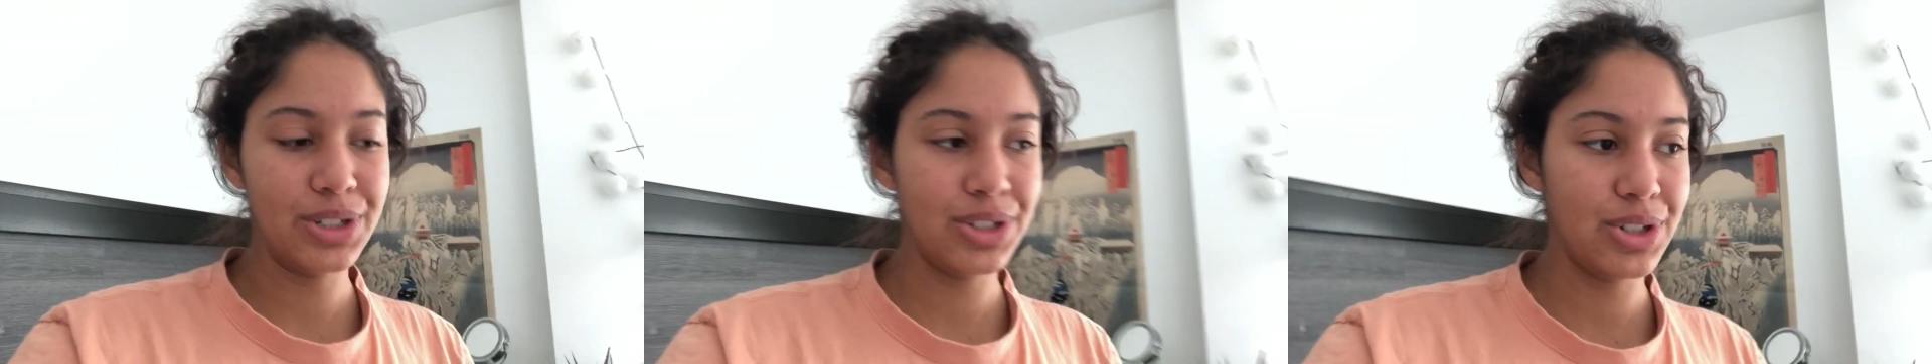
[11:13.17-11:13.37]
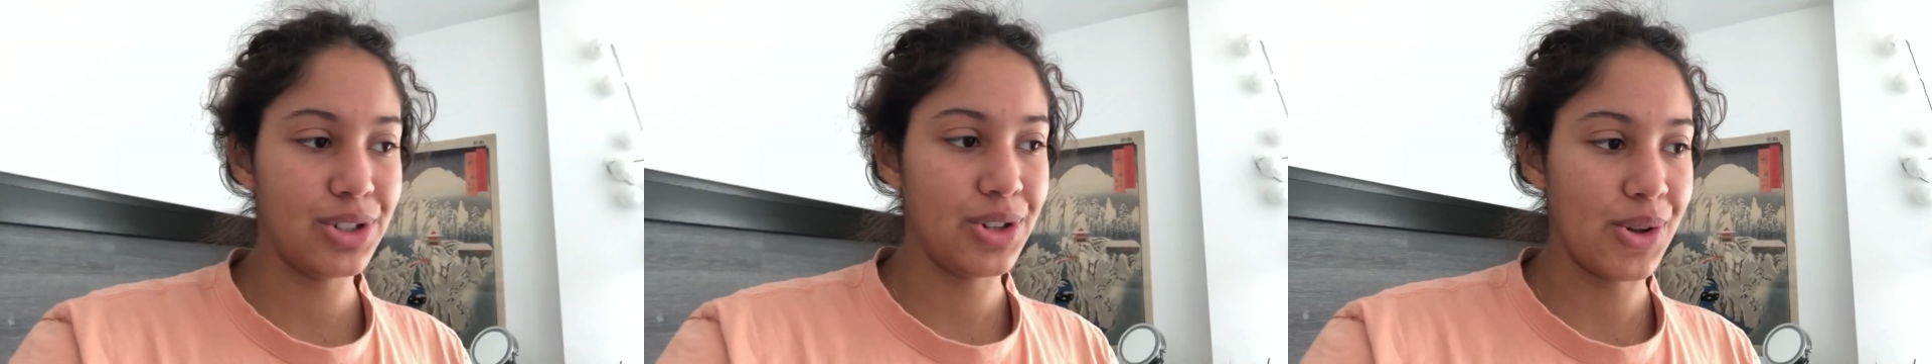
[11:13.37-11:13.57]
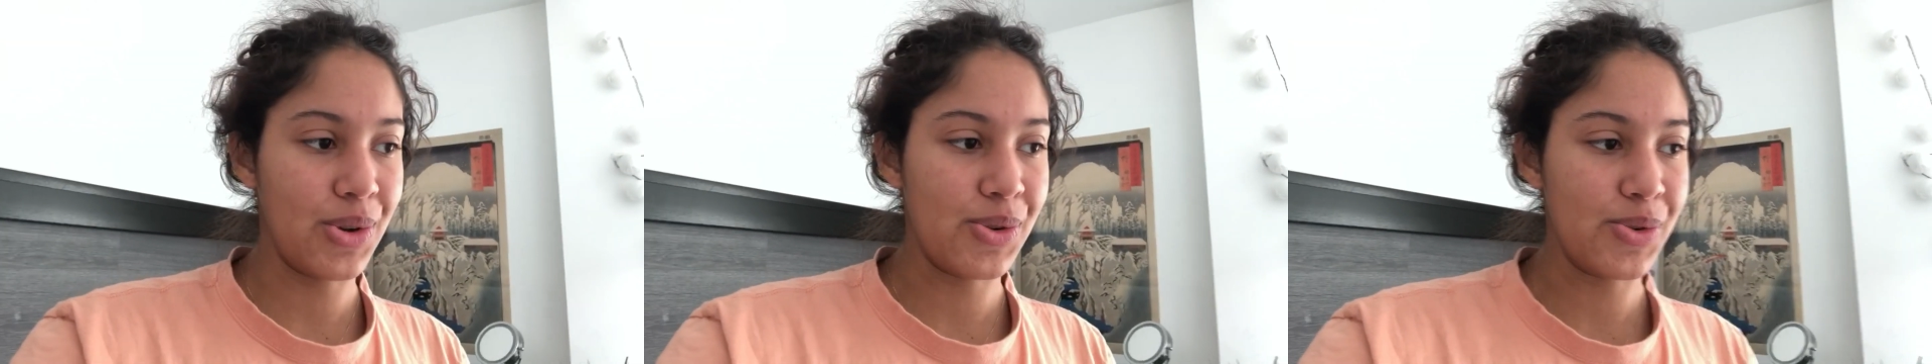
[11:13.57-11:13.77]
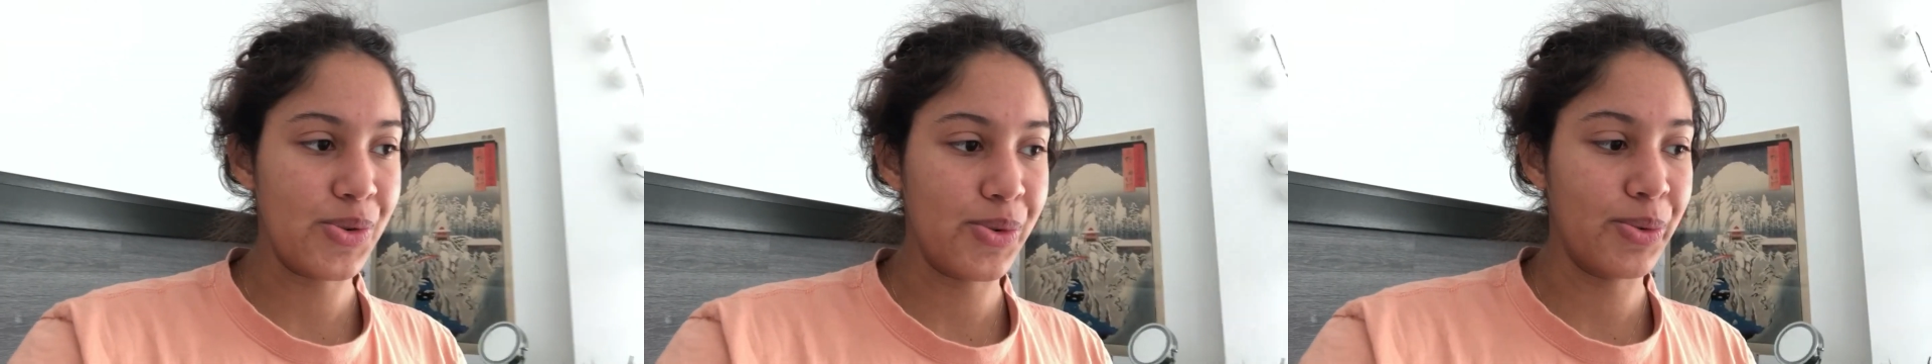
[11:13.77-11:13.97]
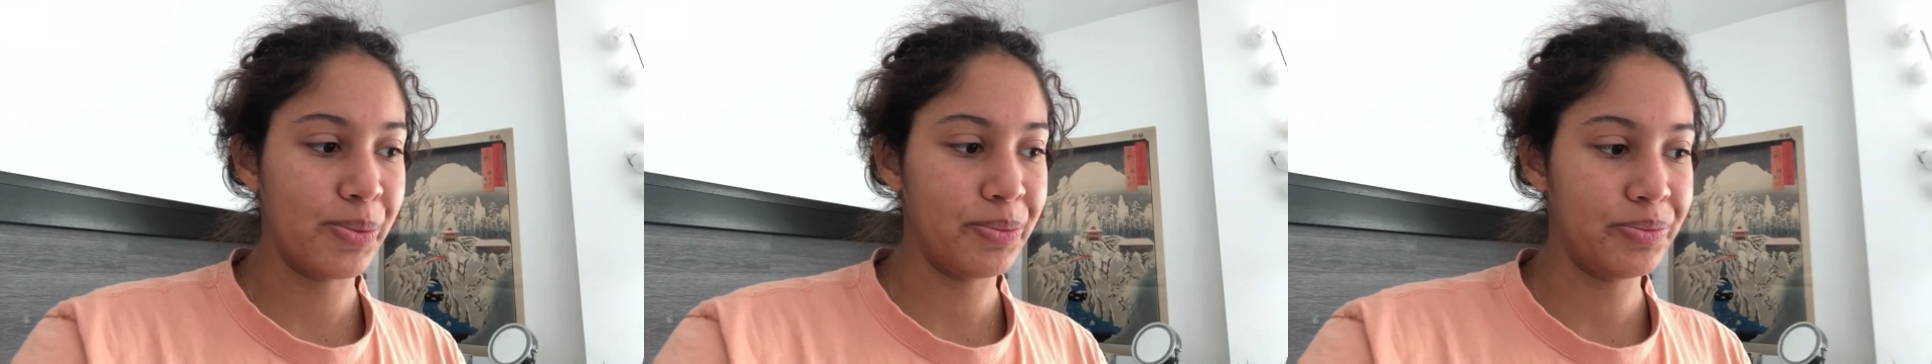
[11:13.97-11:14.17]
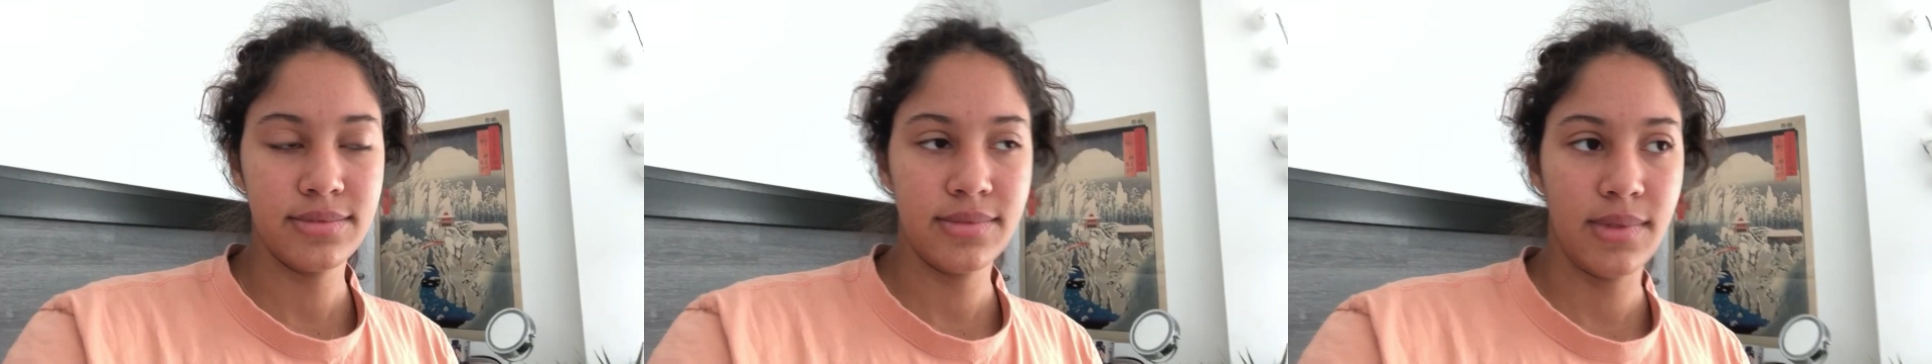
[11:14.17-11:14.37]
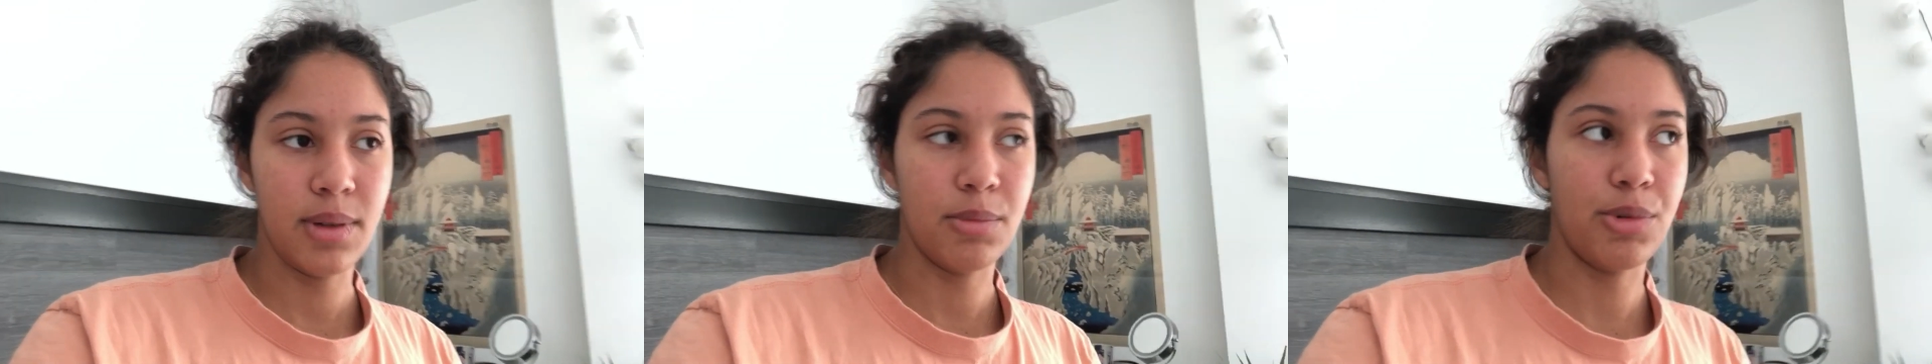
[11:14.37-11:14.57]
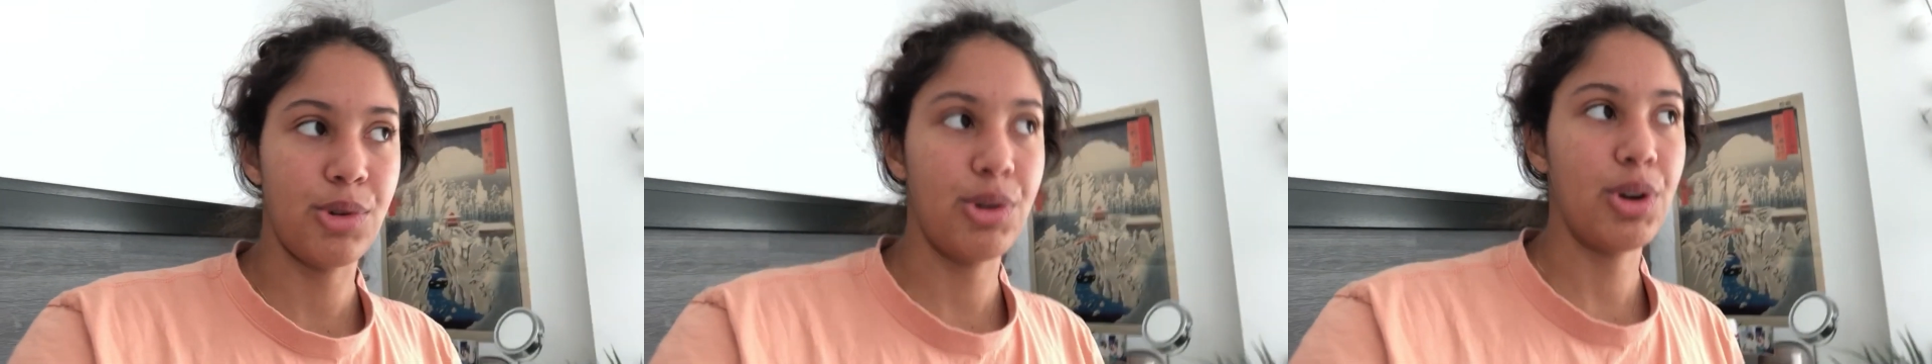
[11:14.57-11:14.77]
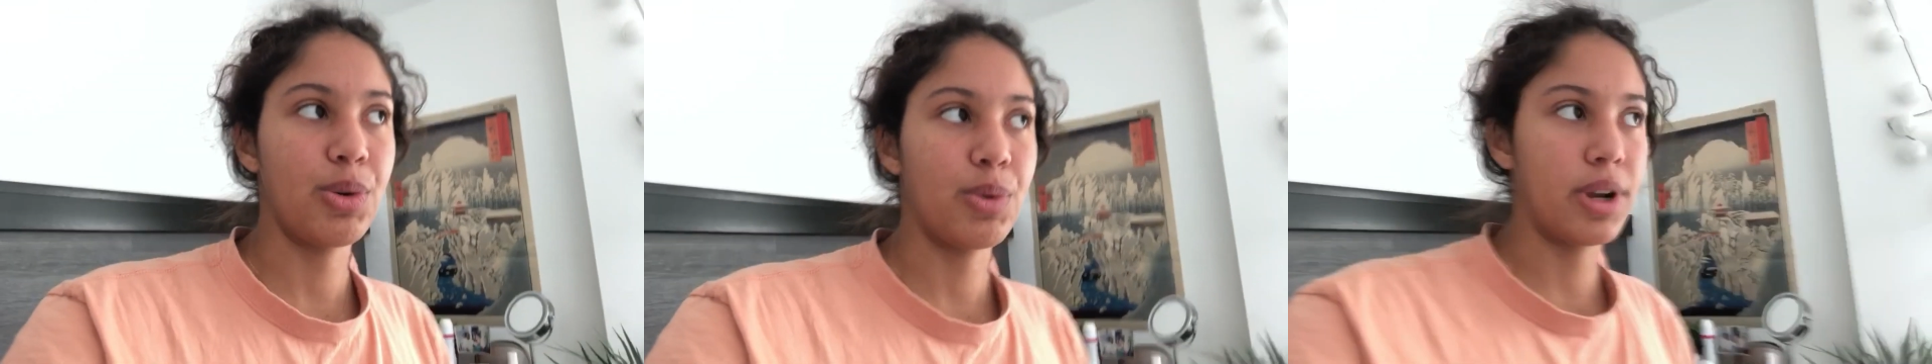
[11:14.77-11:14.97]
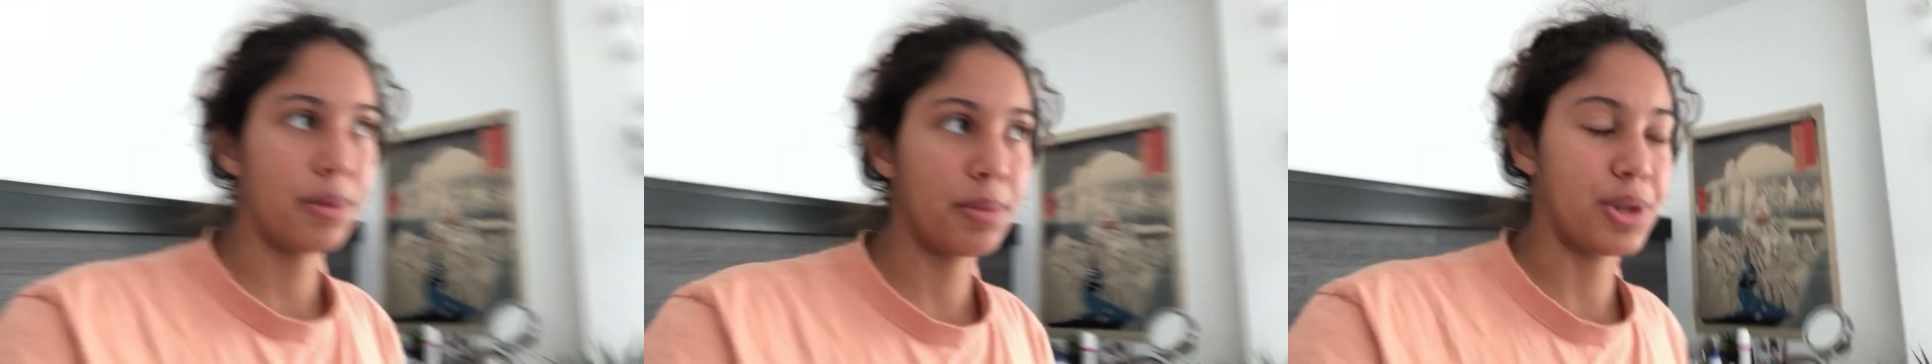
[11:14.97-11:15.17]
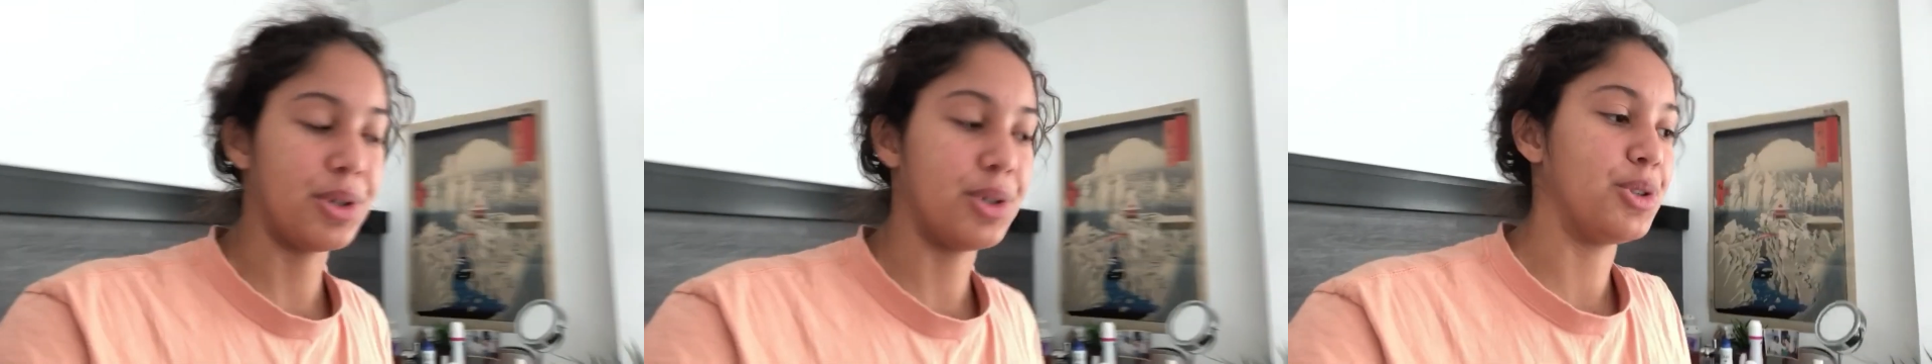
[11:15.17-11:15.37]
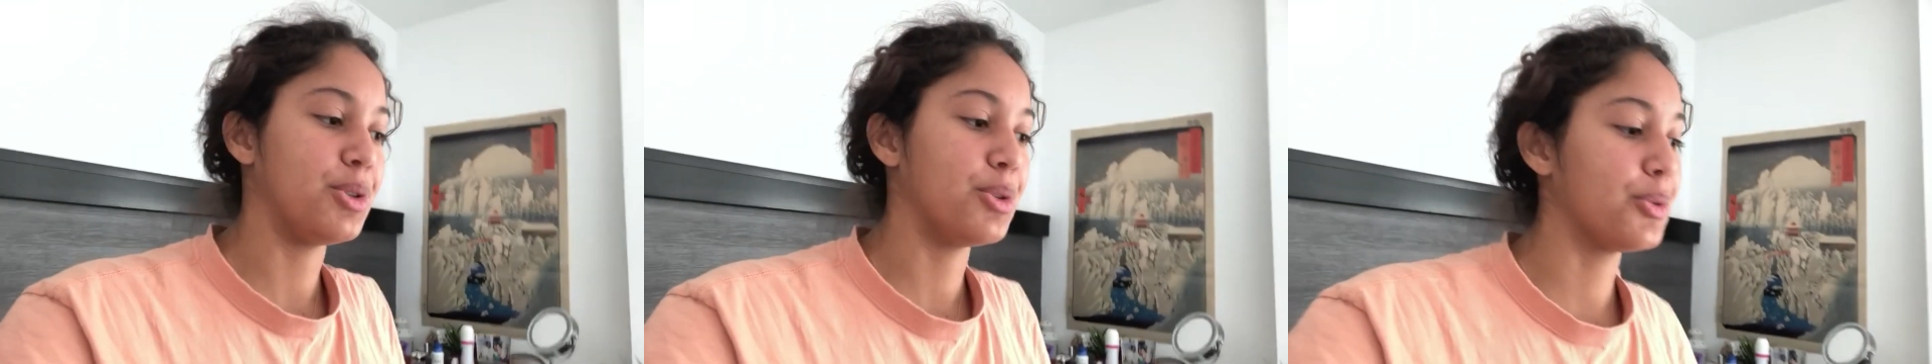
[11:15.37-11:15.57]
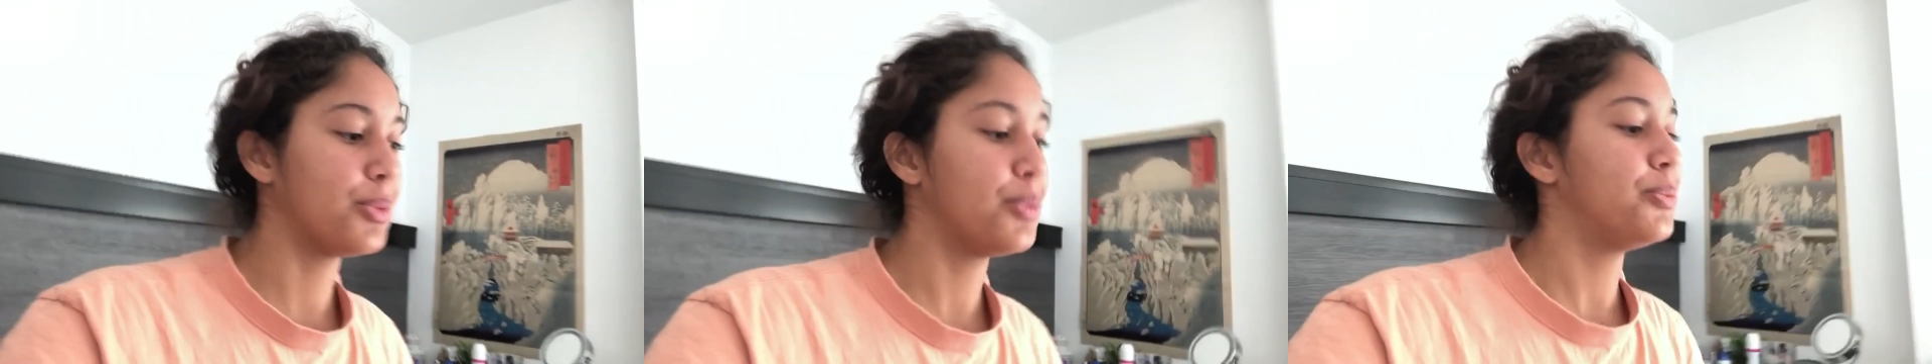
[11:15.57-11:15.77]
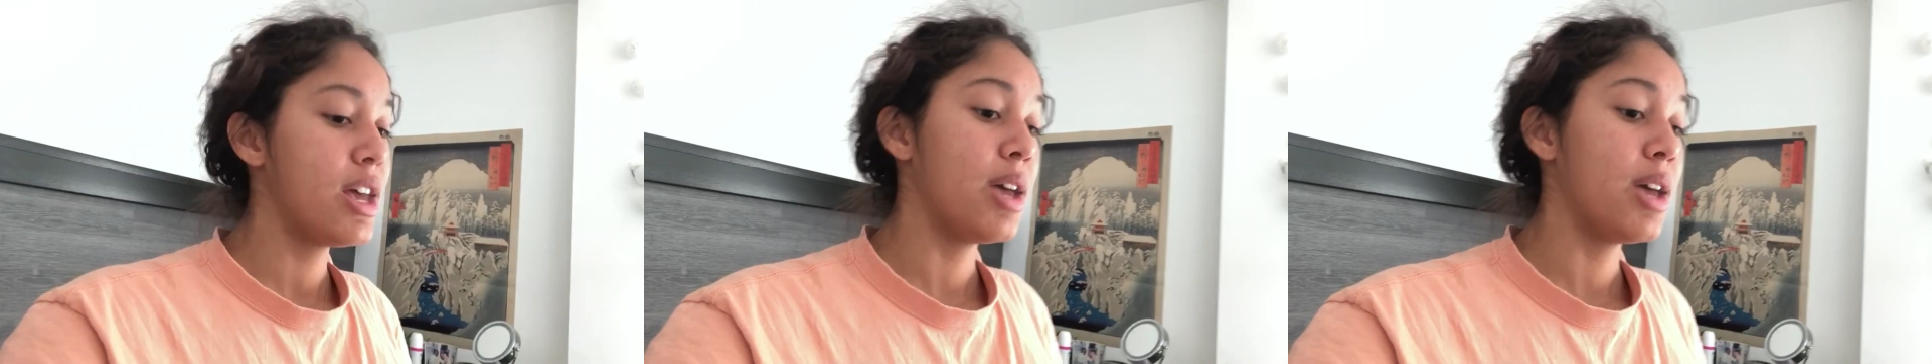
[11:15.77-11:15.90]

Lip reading: so I'm wondering what I'm gonna do.